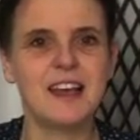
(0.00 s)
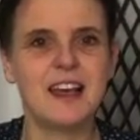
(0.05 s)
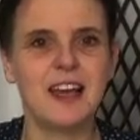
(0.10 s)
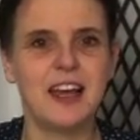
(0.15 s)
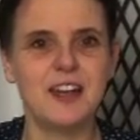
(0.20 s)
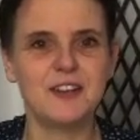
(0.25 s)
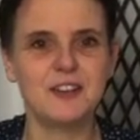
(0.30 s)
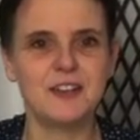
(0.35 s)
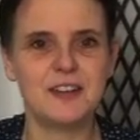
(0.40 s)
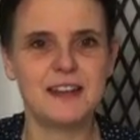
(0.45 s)

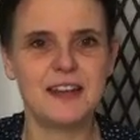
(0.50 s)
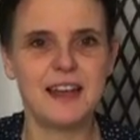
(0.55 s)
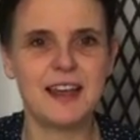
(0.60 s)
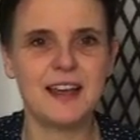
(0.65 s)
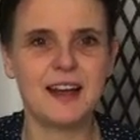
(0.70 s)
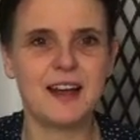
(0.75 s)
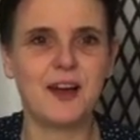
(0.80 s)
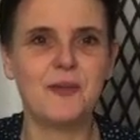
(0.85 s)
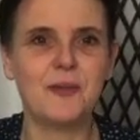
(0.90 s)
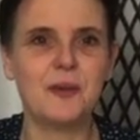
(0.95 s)
and today
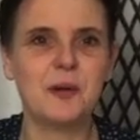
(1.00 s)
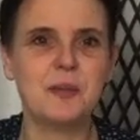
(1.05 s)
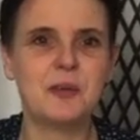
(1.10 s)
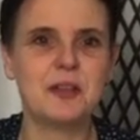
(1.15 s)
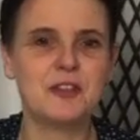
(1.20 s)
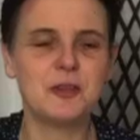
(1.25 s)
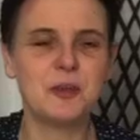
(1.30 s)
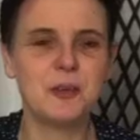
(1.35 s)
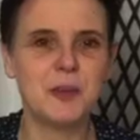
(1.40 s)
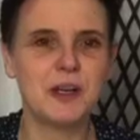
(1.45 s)
I will be
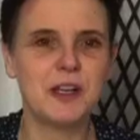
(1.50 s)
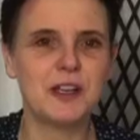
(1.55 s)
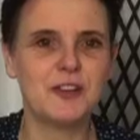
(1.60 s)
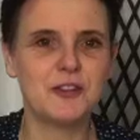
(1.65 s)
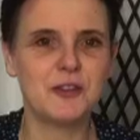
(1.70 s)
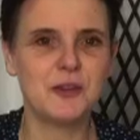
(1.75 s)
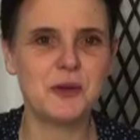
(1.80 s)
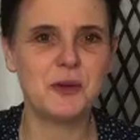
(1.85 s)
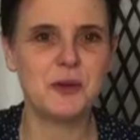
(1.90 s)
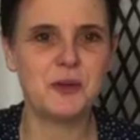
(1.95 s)
talking
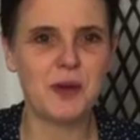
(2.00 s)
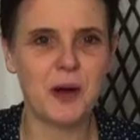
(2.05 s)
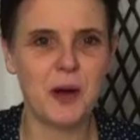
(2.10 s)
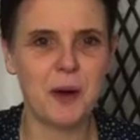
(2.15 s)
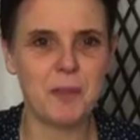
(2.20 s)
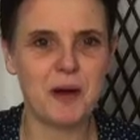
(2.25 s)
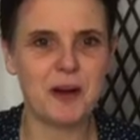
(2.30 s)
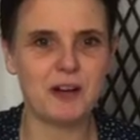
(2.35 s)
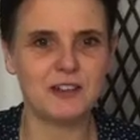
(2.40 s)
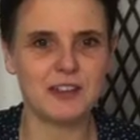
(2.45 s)
to you
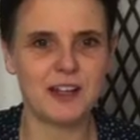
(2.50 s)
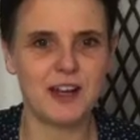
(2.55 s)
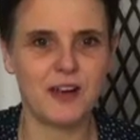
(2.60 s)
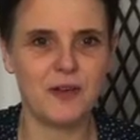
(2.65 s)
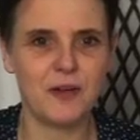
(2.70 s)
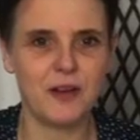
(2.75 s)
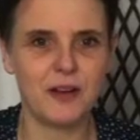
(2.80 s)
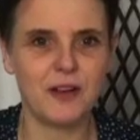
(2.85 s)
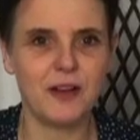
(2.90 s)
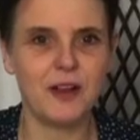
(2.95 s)
about
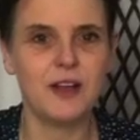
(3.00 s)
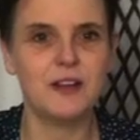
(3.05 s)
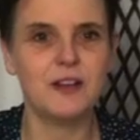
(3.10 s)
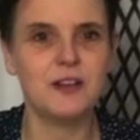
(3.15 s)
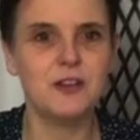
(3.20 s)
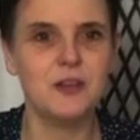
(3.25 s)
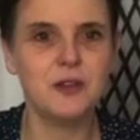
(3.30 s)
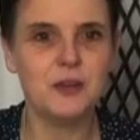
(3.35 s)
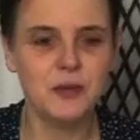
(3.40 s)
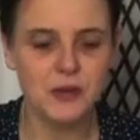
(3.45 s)
our
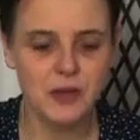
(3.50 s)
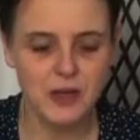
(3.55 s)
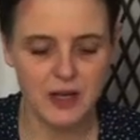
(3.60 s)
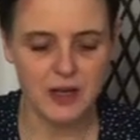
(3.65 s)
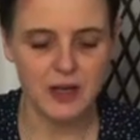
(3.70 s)
new